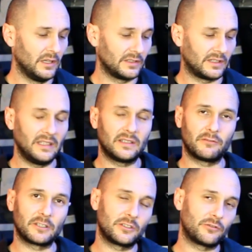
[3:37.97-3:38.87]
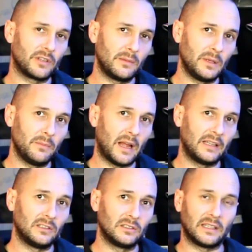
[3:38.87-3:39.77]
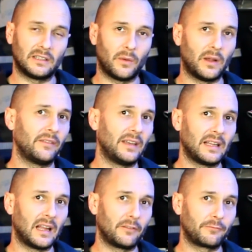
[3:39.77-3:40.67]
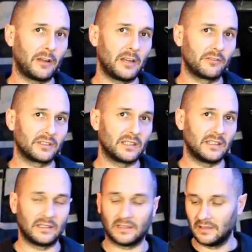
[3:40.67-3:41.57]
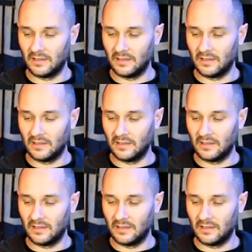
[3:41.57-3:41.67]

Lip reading: So these are extremely mild, they don't have any kind of fragrance in it,